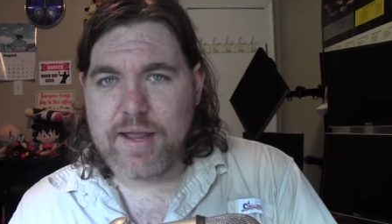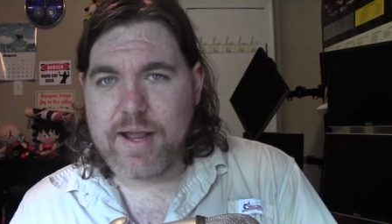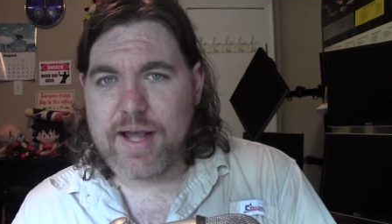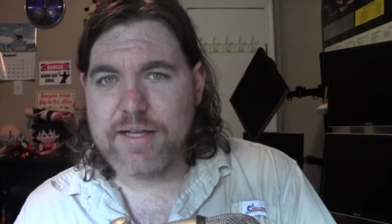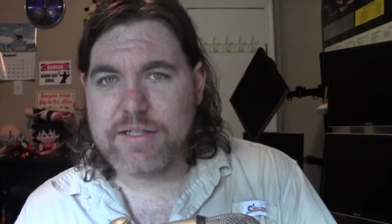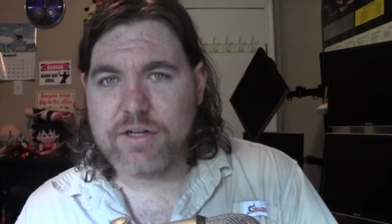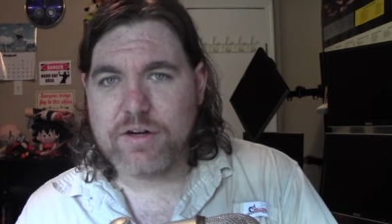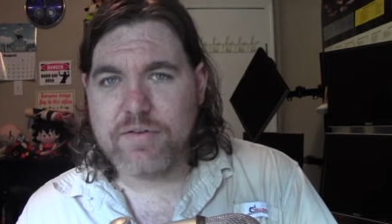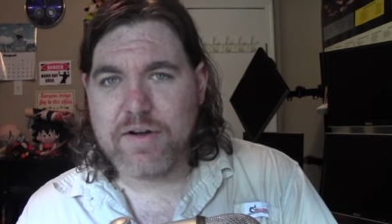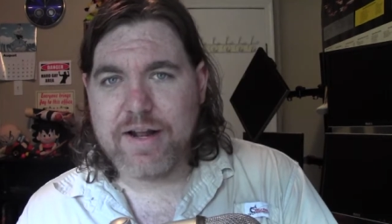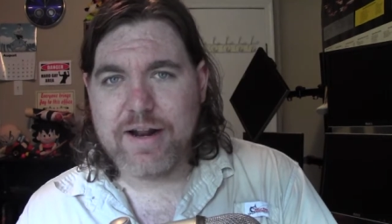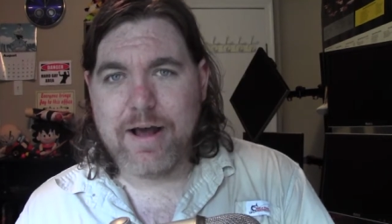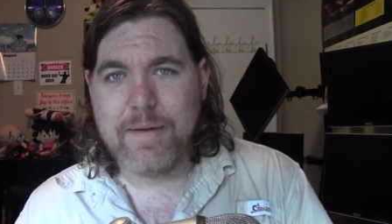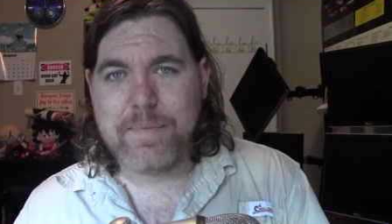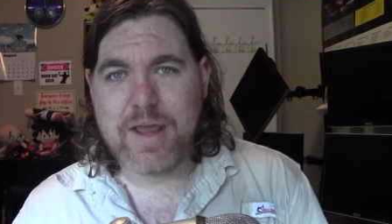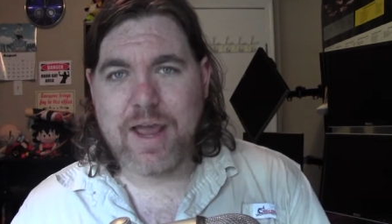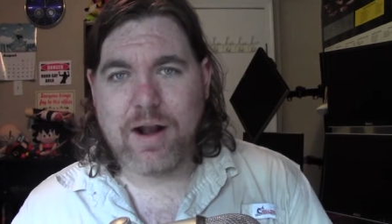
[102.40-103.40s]
you guys heard right,
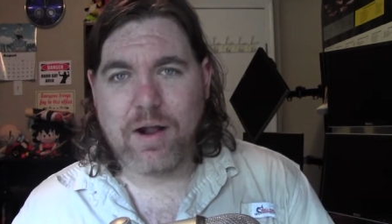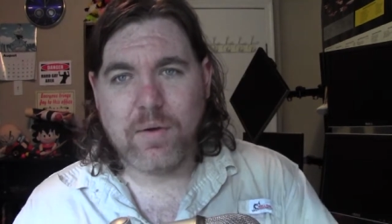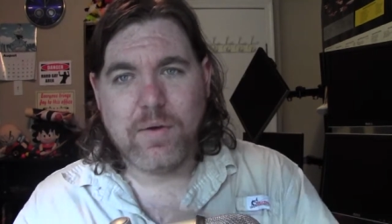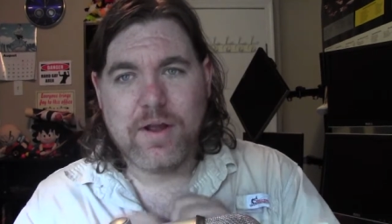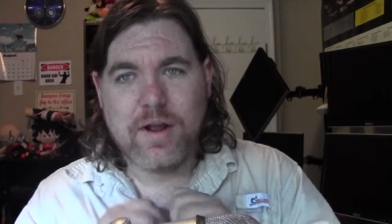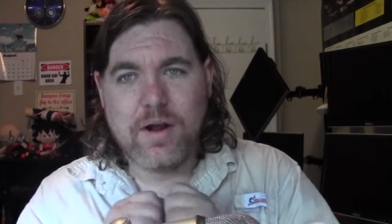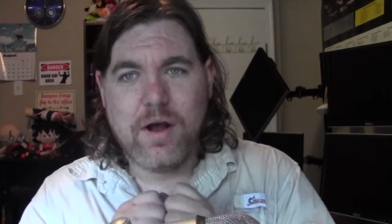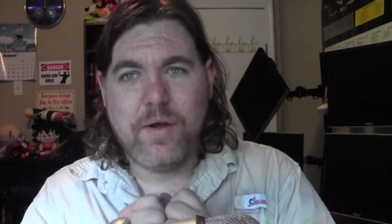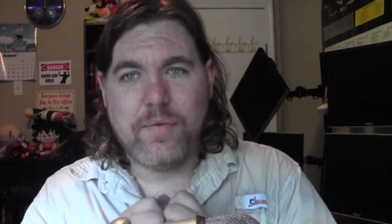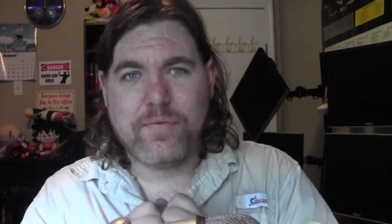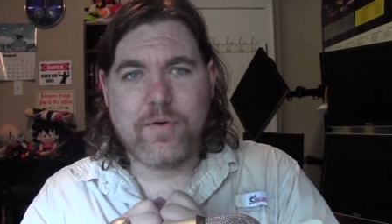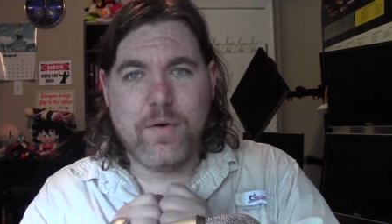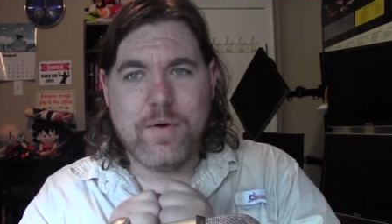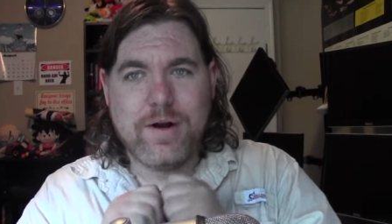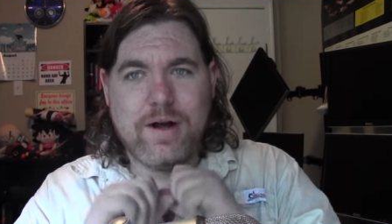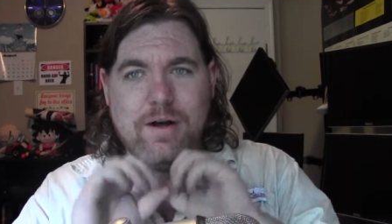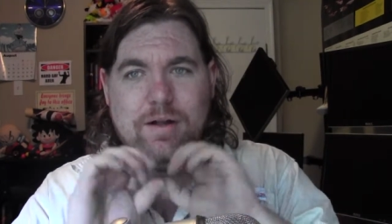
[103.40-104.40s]
a piano. Here, I'll
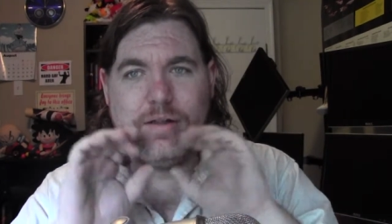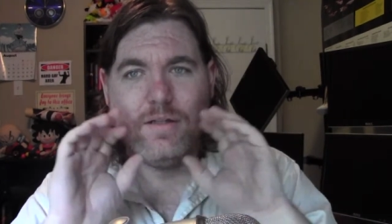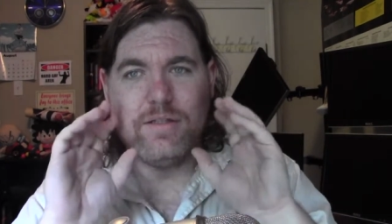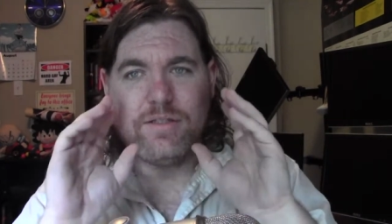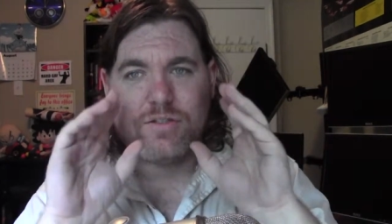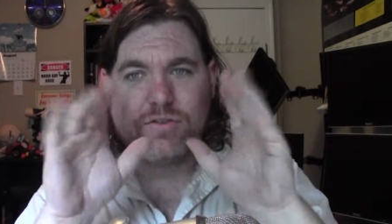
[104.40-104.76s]
throw it on the